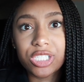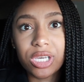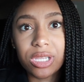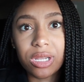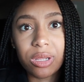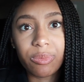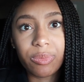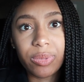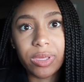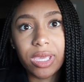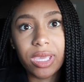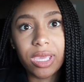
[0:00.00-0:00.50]

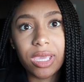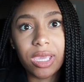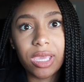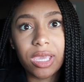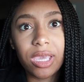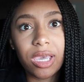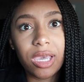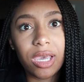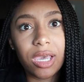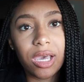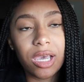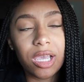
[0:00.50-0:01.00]
gonna be
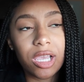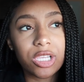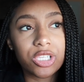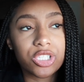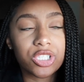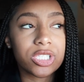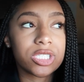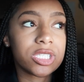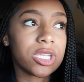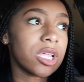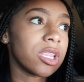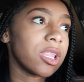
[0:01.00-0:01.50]

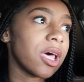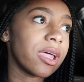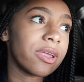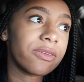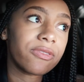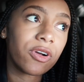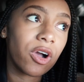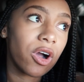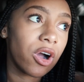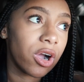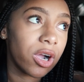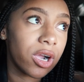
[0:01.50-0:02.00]
just a lot
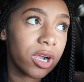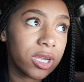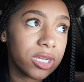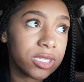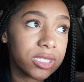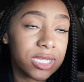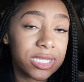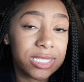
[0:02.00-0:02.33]
of cars.